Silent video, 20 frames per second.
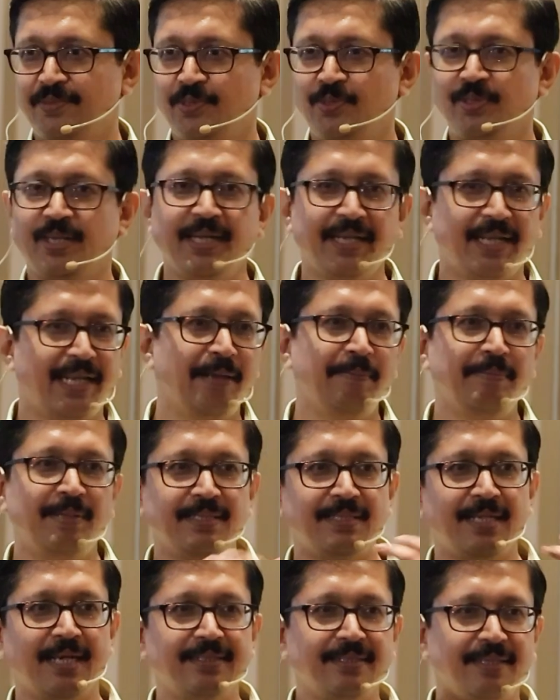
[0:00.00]
You can keep
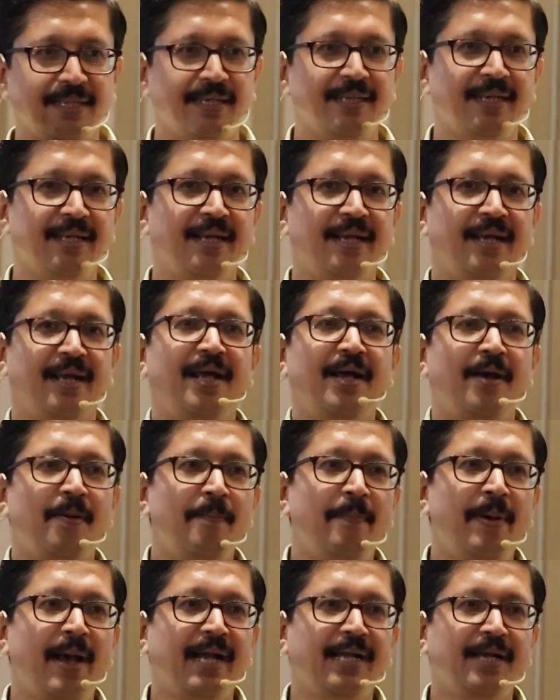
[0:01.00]
this as a
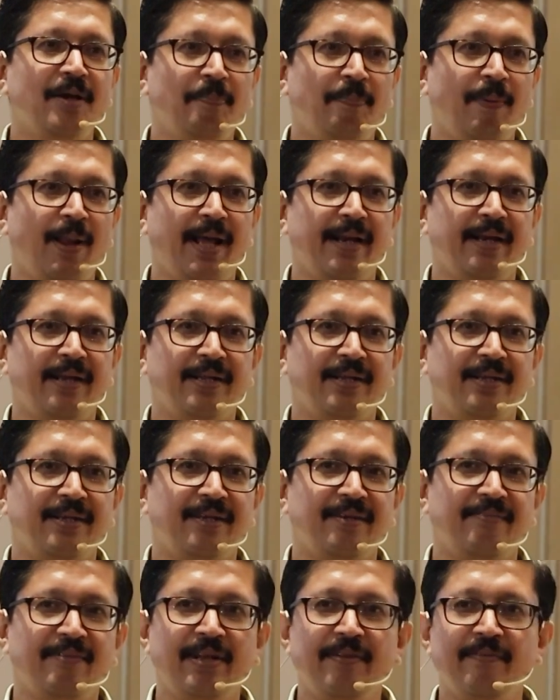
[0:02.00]
backup plan.
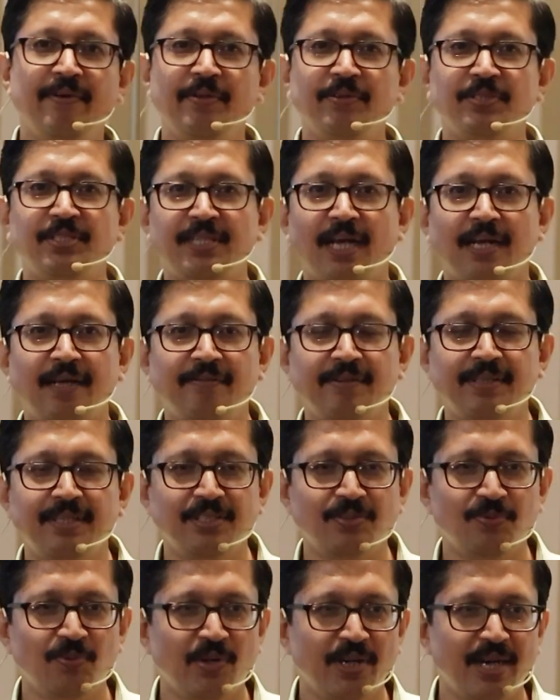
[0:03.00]
Whenever you stuck with
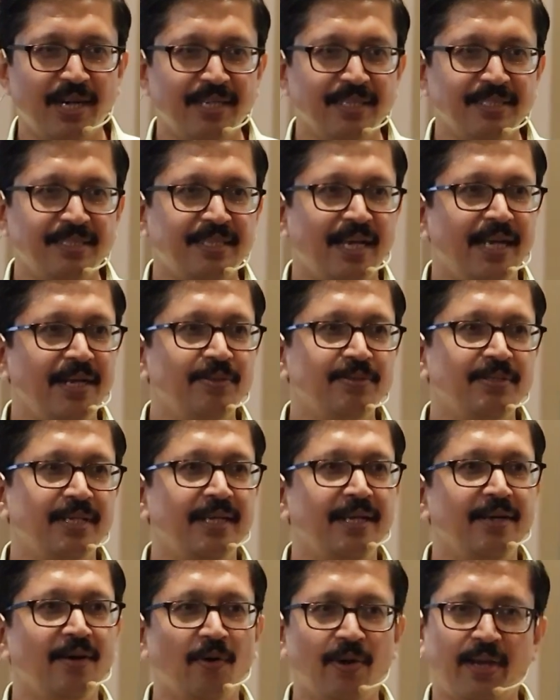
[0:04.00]
this word understand, you
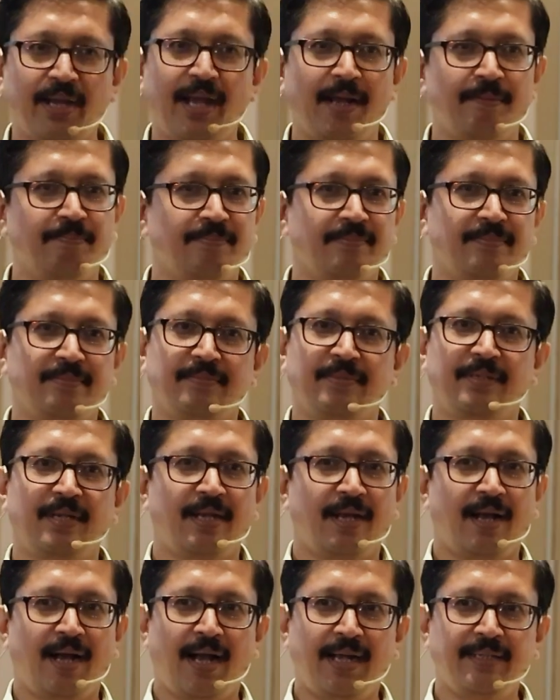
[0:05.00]
say, okay,
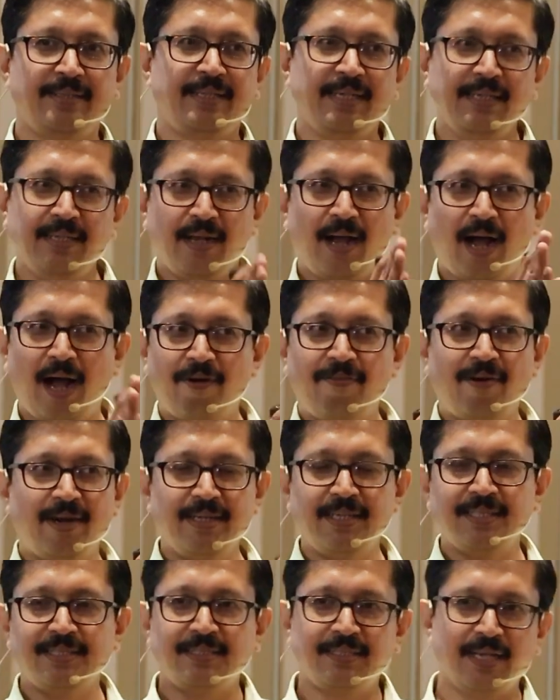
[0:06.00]
I think half
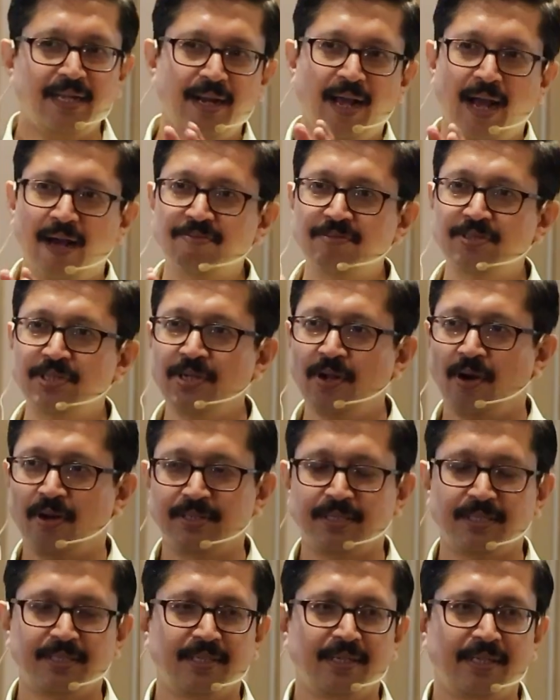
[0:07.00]
understand, half do
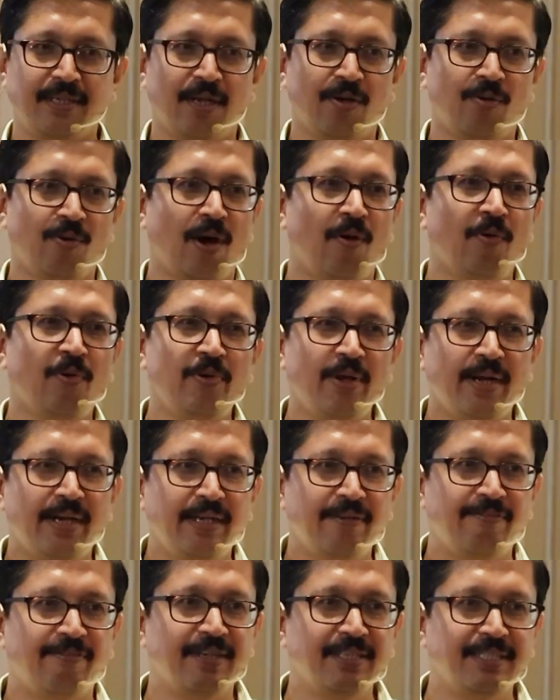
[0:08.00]
not. Now, how do I
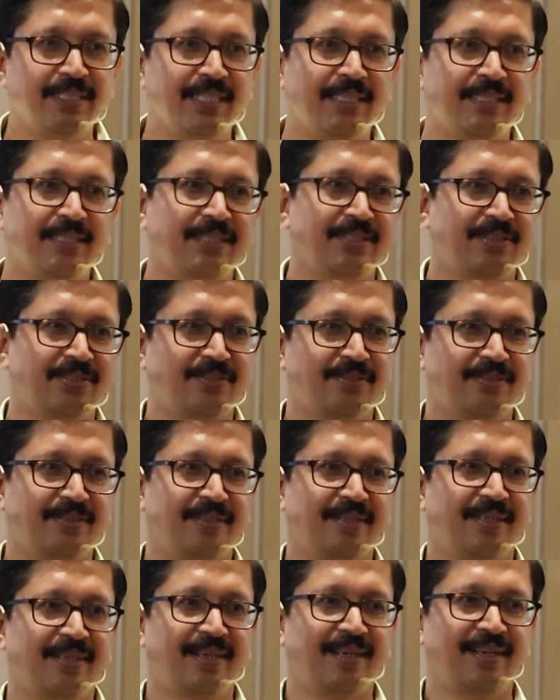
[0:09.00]
differentiate this?
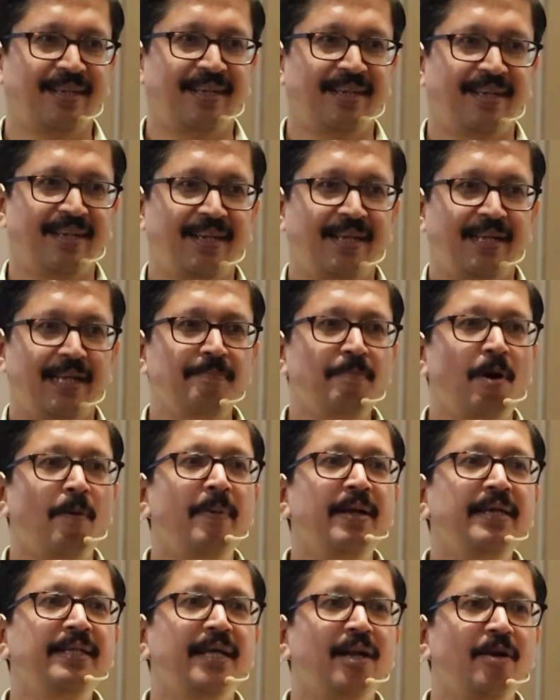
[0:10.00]
And
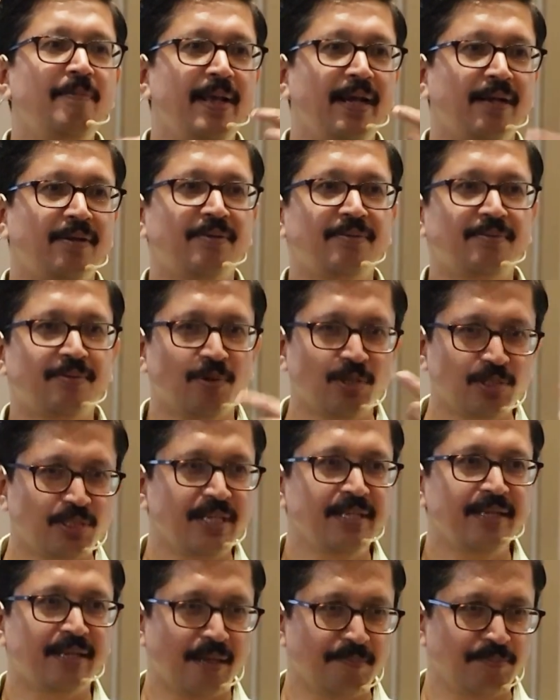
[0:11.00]
moment there will be a
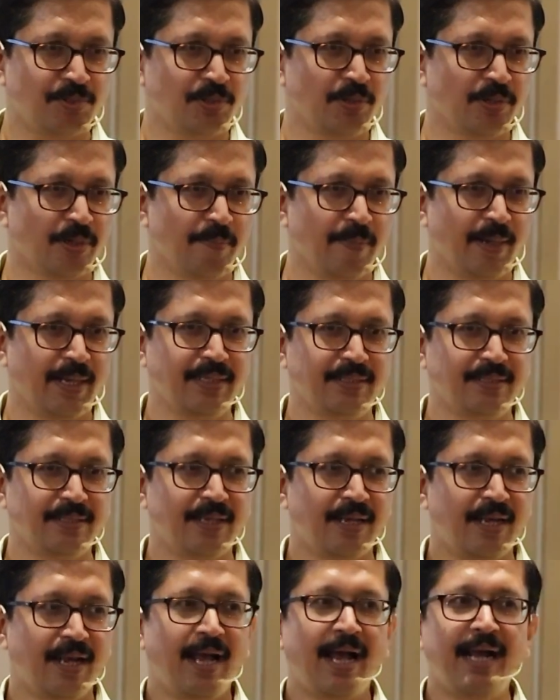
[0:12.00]
question comes to your mind,
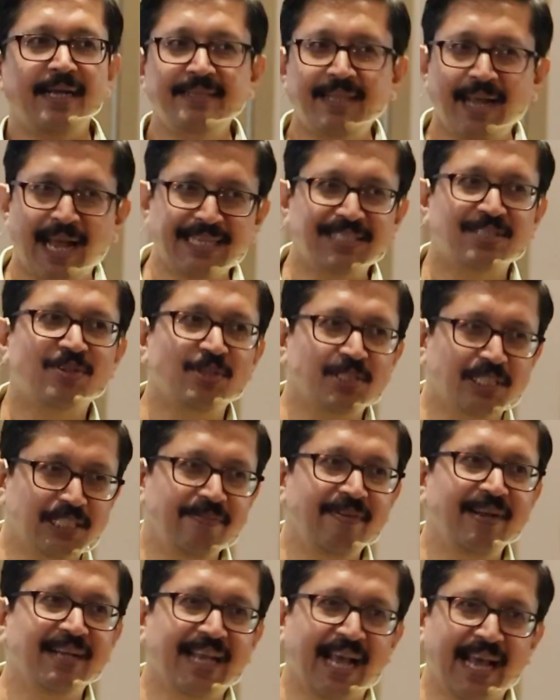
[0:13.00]
and that
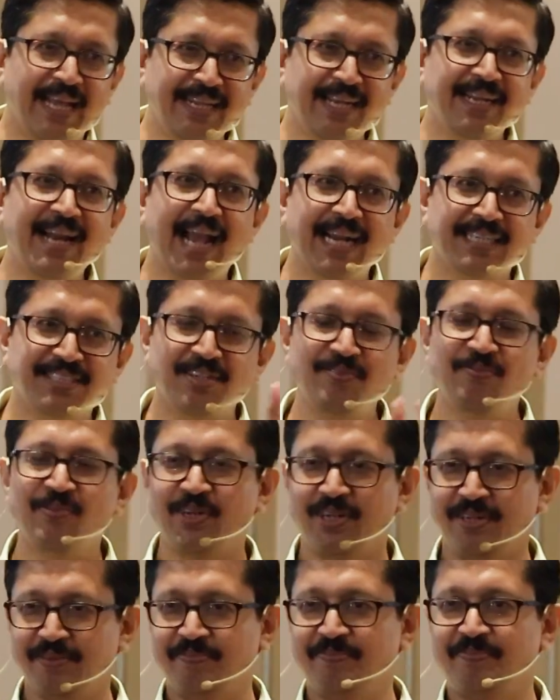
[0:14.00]
question will carry an action
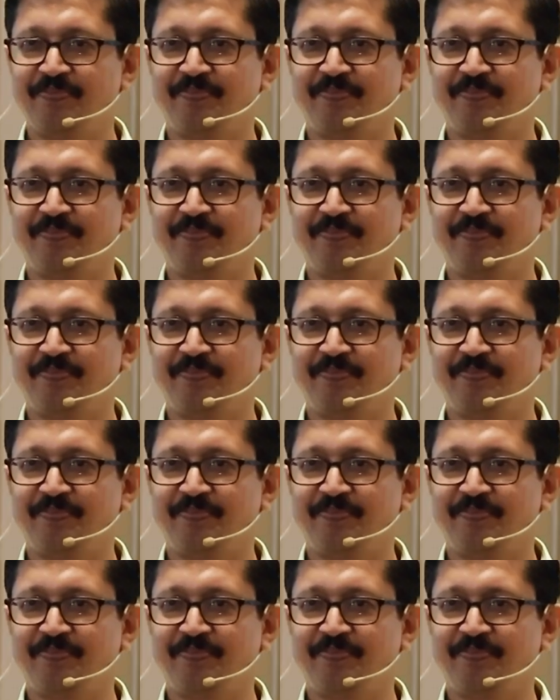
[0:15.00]
word.